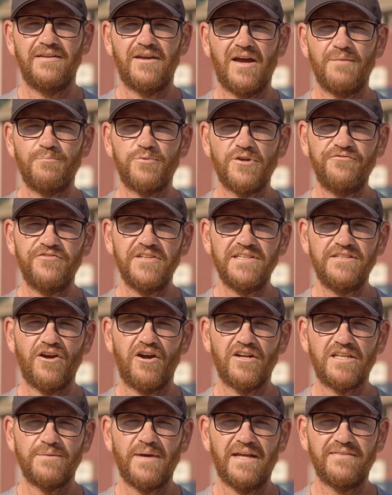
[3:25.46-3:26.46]
Now, I briefly
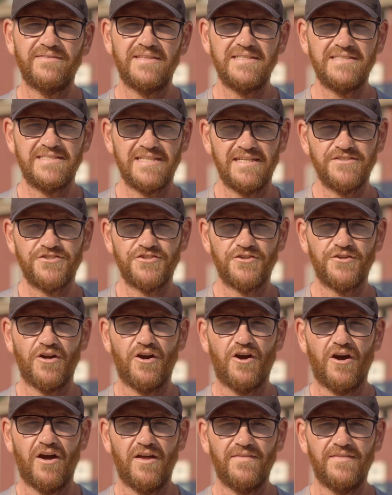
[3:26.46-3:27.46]
talked about the sensor
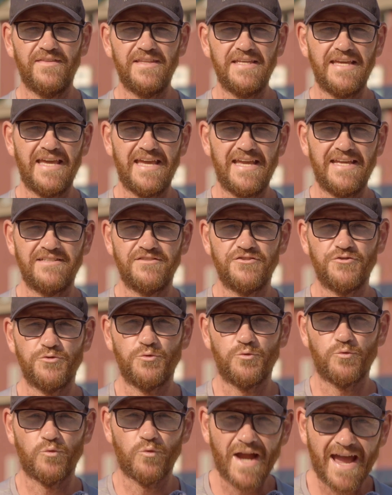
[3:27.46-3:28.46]
on the Anzu
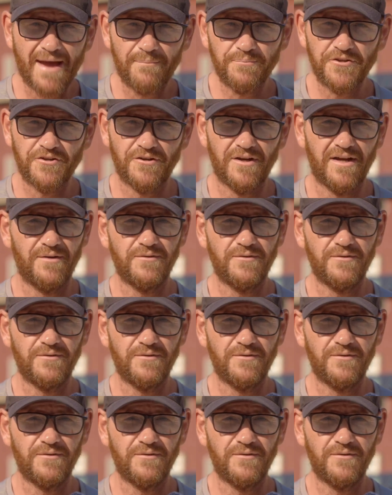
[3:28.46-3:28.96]
Raptor.